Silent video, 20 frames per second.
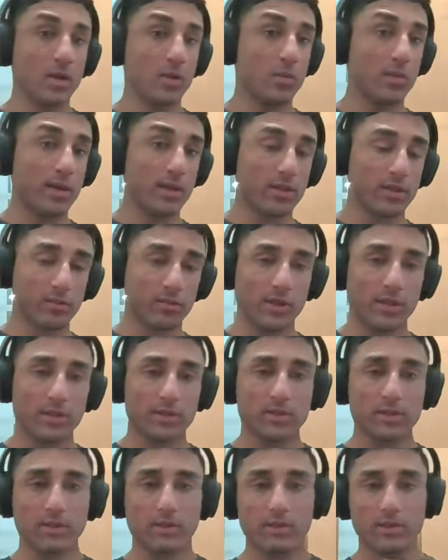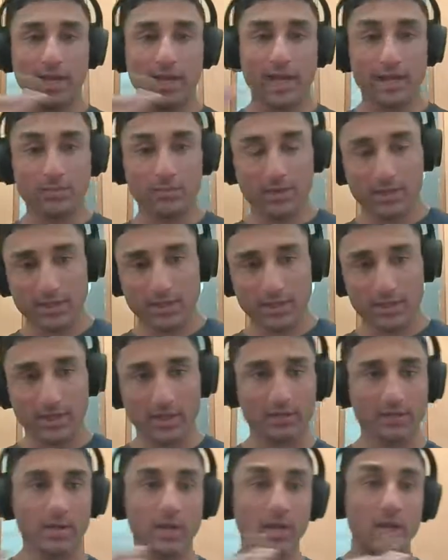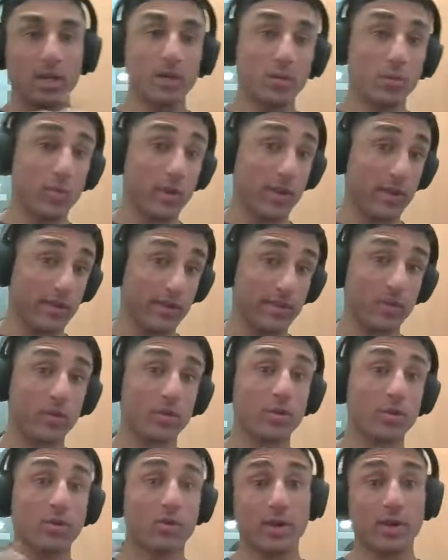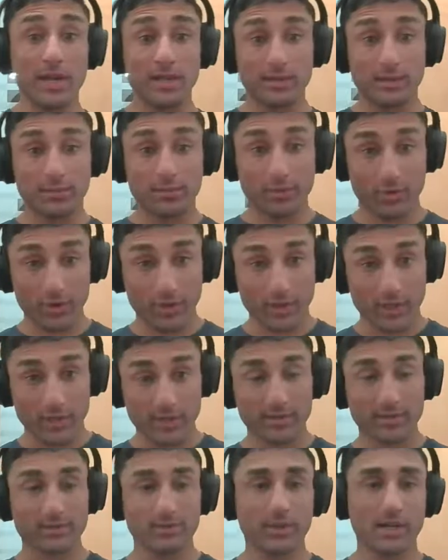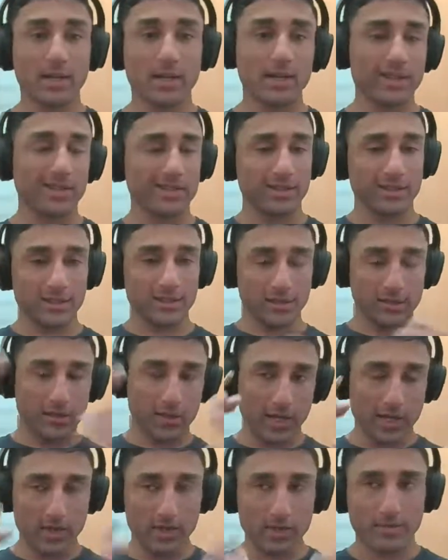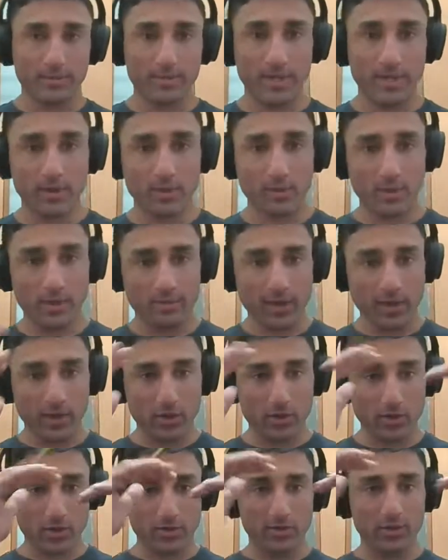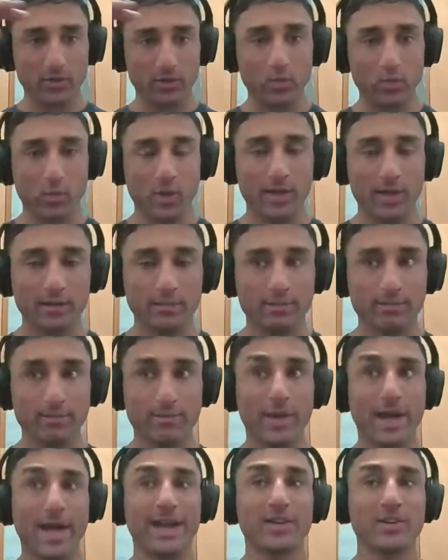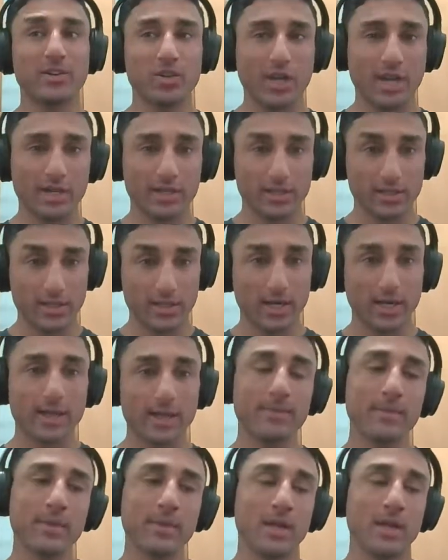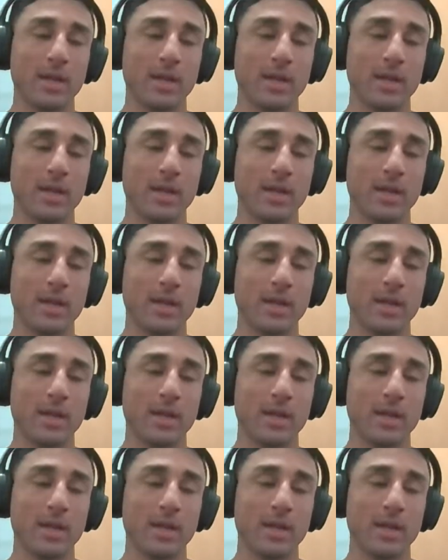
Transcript: Week 3, do the admin stuff. week 4 create the product, right? You can change it, but you want to make sure you're doing one batch at a time.